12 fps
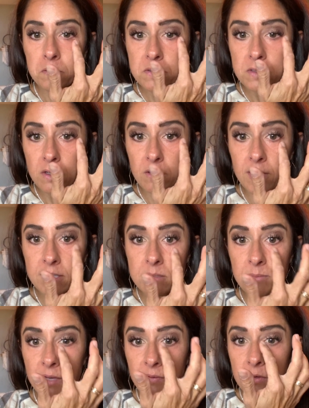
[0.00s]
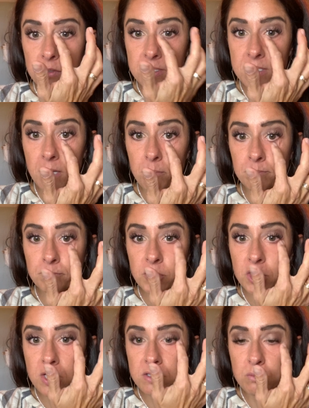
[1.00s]
So that's my first step.
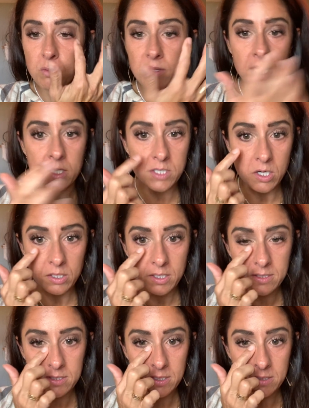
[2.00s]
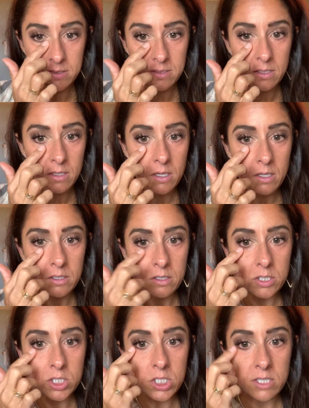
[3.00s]
Just where that darkness is,
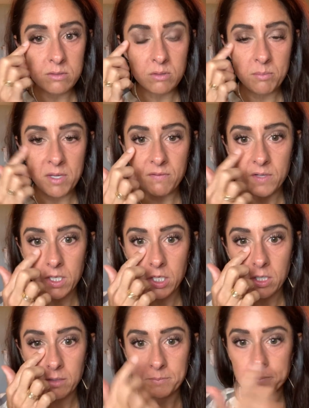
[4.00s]
just with my finger.